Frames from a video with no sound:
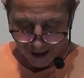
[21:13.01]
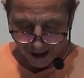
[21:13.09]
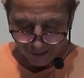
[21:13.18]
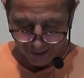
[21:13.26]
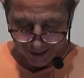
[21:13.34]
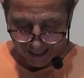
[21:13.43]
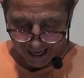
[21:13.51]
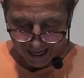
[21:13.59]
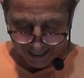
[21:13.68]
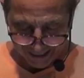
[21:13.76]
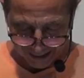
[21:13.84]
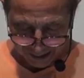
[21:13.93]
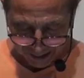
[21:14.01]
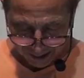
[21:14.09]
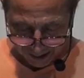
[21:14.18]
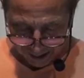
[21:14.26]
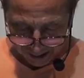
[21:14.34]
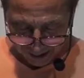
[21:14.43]
outside,
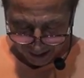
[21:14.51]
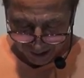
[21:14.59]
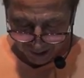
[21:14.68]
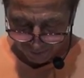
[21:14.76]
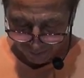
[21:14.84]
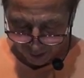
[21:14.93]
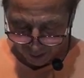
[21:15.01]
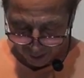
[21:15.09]
lest he fall